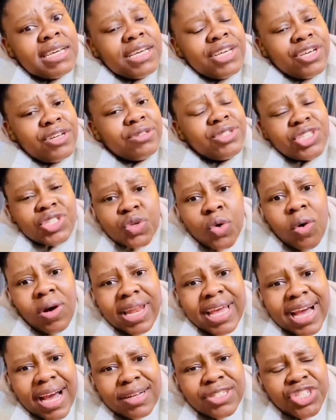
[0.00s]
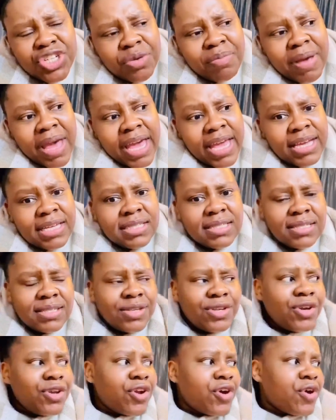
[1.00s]
you know, just calling out your mates,
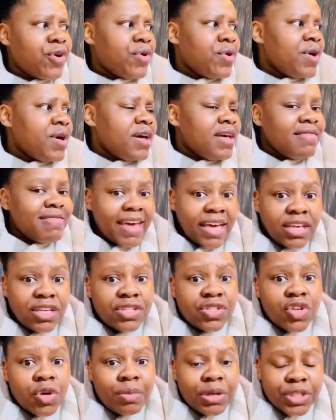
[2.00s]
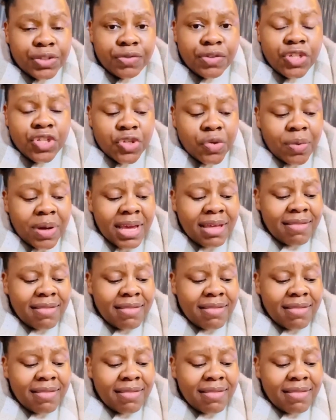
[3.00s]
you know. Thank you so much for doing